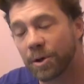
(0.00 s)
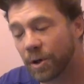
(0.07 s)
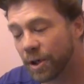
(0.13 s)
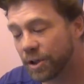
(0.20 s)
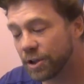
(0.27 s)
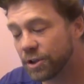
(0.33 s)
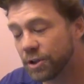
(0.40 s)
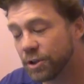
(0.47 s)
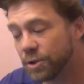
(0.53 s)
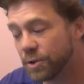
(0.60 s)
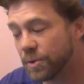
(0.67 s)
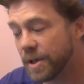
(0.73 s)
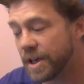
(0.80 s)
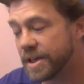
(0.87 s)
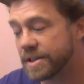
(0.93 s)
going to
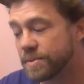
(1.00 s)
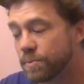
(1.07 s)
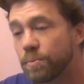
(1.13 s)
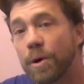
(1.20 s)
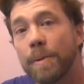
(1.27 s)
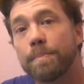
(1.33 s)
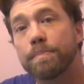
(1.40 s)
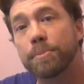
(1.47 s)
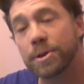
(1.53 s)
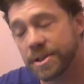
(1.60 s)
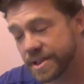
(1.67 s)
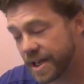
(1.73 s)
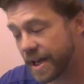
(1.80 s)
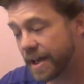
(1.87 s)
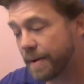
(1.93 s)
do is
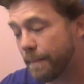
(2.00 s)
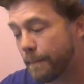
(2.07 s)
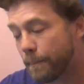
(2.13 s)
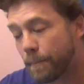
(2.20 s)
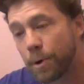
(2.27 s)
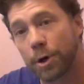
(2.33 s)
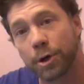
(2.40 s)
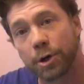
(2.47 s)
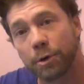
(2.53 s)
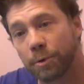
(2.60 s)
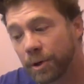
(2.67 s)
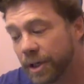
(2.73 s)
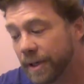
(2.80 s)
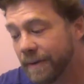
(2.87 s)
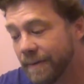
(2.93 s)
represent
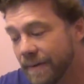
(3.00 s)
Mercury,